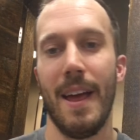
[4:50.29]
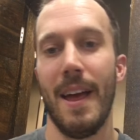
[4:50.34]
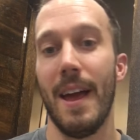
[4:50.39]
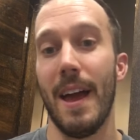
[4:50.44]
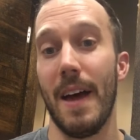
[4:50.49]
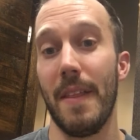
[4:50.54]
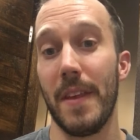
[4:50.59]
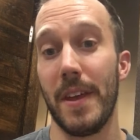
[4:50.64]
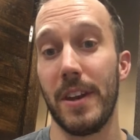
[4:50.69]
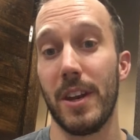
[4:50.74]

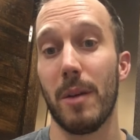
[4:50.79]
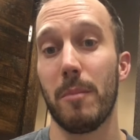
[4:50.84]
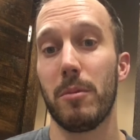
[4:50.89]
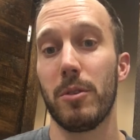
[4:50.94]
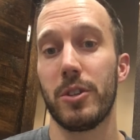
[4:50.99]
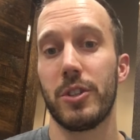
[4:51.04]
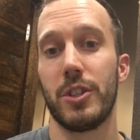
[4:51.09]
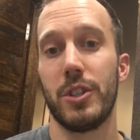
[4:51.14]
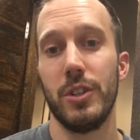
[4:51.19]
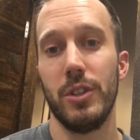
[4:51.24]
And then
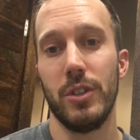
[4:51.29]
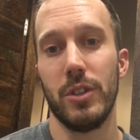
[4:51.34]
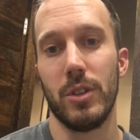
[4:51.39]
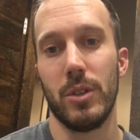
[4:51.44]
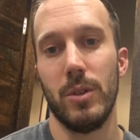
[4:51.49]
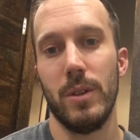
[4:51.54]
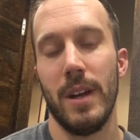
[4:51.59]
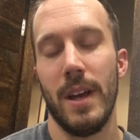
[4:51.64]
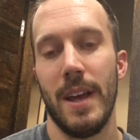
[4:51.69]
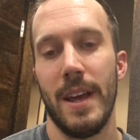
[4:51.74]
number
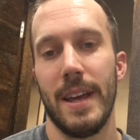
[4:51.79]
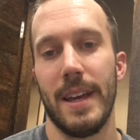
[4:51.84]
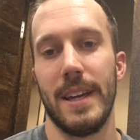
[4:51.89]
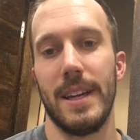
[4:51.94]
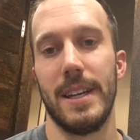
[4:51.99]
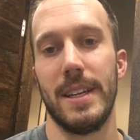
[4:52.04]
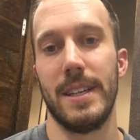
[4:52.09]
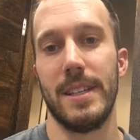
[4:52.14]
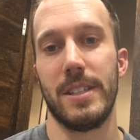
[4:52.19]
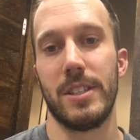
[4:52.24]
2
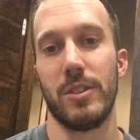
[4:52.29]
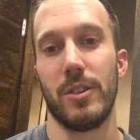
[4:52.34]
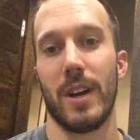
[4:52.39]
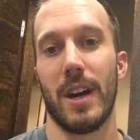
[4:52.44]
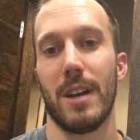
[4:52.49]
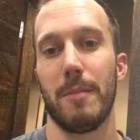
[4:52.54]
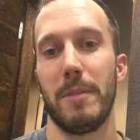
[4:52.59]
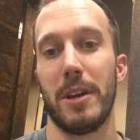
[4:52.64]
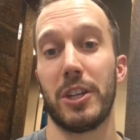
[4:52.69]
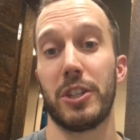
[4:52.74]
is you got
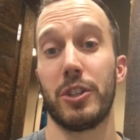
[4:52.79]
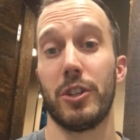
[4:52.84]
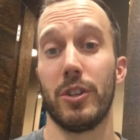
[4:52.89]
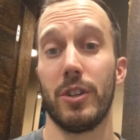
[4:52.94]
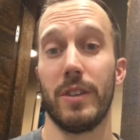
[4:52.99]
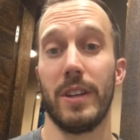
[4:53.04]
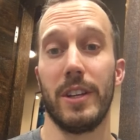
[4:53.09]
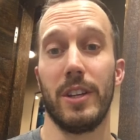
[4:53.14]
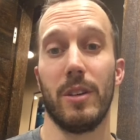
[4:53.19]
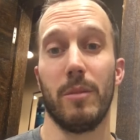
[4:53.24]
to make sure
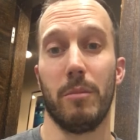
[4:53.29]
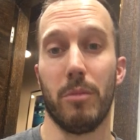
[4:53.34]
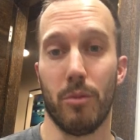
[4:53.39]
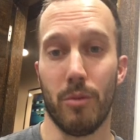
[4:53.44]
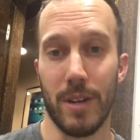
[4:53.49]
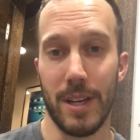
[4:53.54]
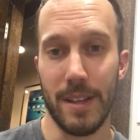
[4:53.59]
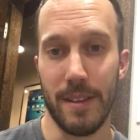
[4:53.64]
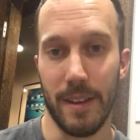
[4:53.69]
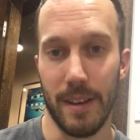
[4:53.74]
that you're
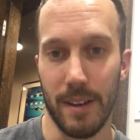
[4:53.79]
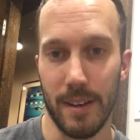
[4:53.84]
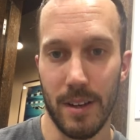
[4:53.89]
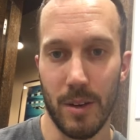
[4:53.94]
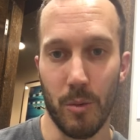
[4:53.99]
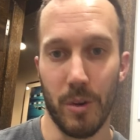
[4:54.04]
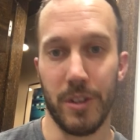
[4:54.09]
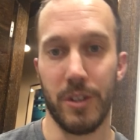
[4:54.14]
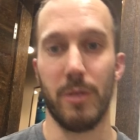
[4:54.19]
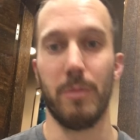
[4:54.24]
breathing.
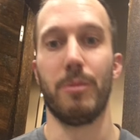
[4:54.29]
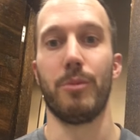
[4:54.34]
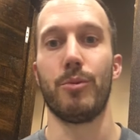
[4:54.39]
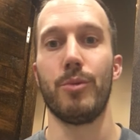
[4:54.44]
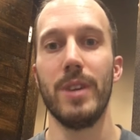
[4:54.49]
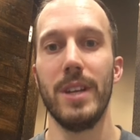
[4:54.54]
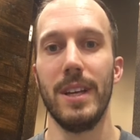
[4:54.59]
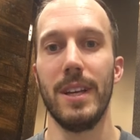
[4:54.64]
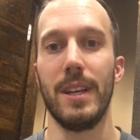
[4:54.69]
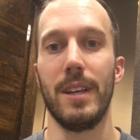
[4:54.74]
When you
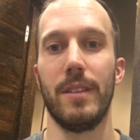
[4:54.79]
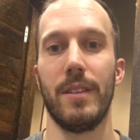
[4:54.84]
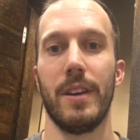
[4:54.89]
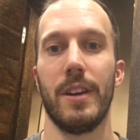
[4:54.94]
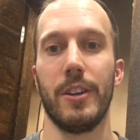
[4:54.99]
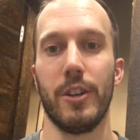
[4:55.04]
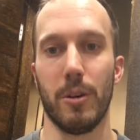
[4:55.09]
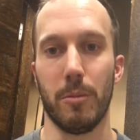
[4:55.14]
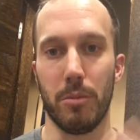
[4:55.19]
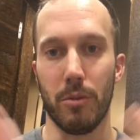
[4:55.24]
breathe,
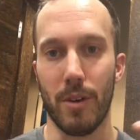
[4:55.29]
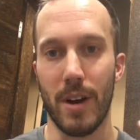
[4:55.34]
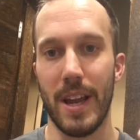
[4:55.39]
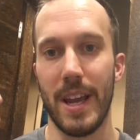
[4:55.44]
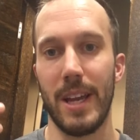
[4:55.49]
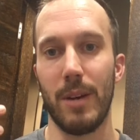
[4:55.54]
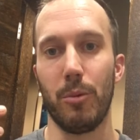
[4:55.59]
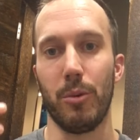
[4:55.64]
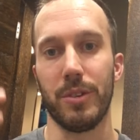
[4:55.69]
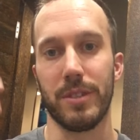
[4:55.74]
your
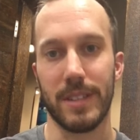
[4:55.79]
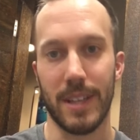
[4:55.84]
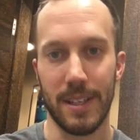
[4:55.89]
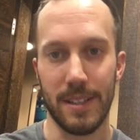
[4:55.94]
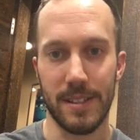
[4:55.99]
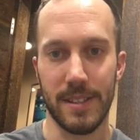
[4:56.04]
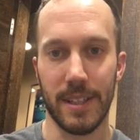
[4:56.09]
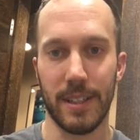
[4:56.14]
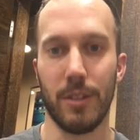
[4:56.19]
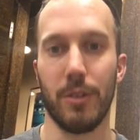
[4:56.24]
brain will send
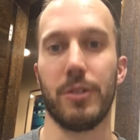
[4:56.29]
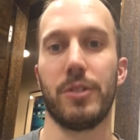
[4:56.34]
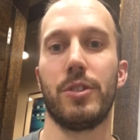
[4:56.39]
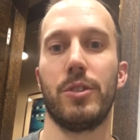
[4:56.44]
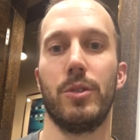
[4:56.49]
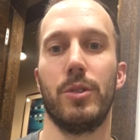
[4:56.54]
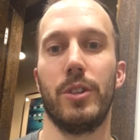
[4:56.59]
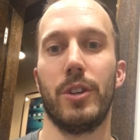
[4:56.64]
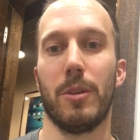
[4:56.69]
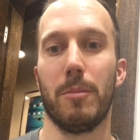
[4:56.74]
signals to
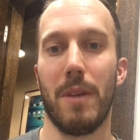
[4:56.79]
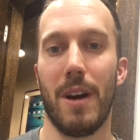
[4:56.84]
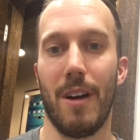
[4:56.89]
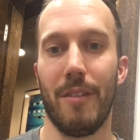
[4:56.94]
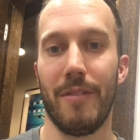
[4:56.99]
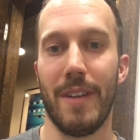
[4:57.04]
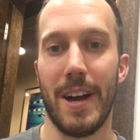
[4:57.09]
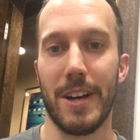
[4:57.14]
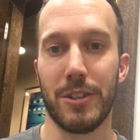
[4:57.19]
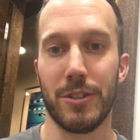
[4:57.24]
your
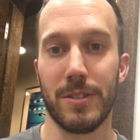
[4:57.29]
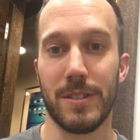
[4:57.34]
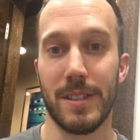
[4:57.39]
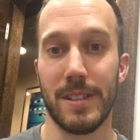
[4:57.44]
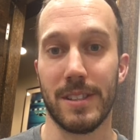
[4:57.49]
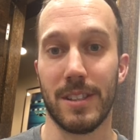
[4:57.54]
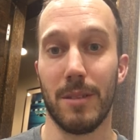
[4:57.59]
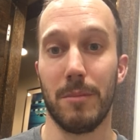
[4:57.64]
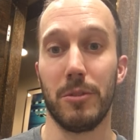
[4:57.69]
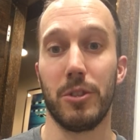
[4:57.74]
myofascial
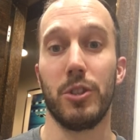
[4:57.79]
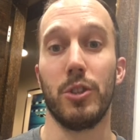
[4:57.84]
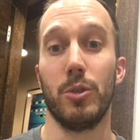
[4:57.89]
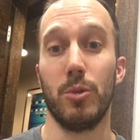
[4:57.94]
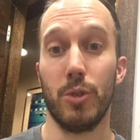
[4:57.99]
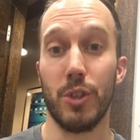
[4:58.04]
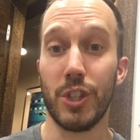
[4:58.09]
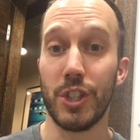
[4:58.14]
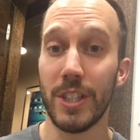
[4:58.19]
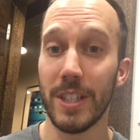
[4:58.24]
system to
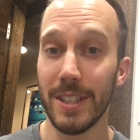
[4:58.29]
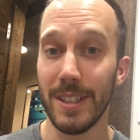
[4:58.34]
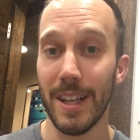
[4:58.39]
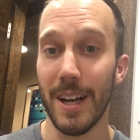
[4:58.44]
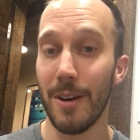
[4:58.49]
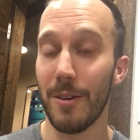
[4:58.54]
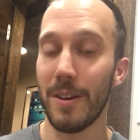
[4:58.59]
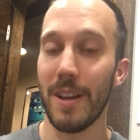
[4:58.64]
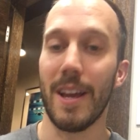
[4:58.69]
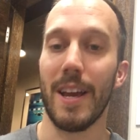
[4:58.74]
chill
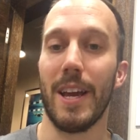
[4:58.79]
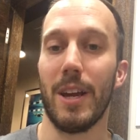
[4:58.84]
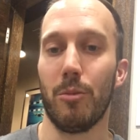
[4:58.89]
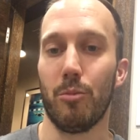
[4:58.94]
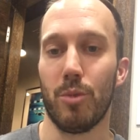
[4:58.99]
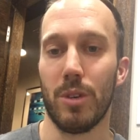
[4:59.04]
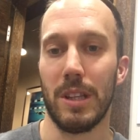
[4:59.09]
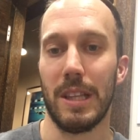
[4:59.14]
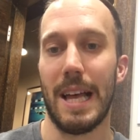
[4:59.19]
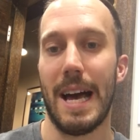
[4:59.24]
out and
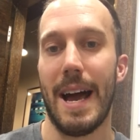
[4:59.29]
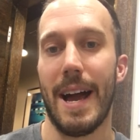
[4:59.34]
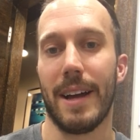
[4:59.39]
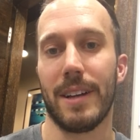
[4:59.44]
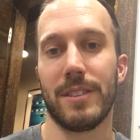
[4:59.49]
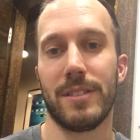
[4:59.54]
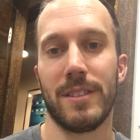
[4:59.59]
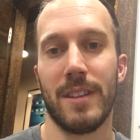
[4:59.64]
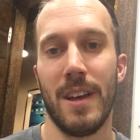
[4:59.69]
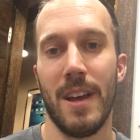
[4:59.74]

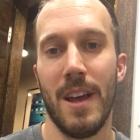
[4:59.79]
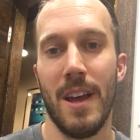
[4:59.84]
relax.